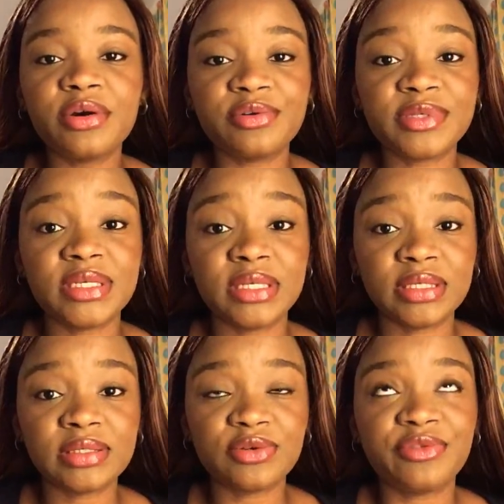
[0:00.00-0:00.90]
girls in
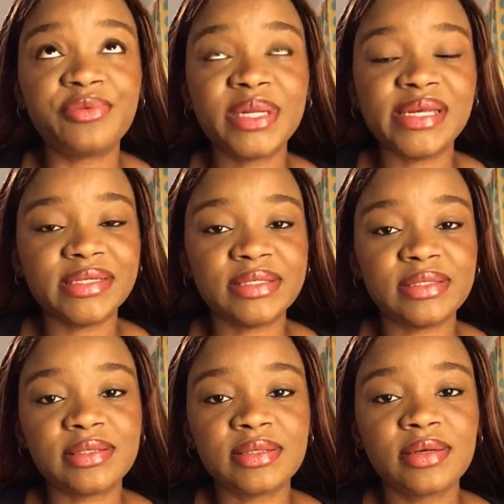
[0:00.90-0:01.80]
it, or 3
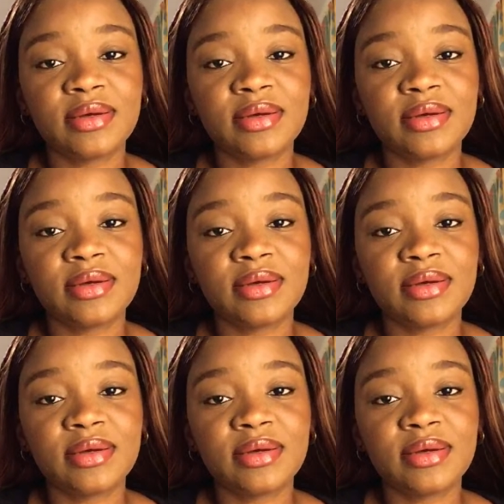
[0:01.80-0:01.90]
ladies.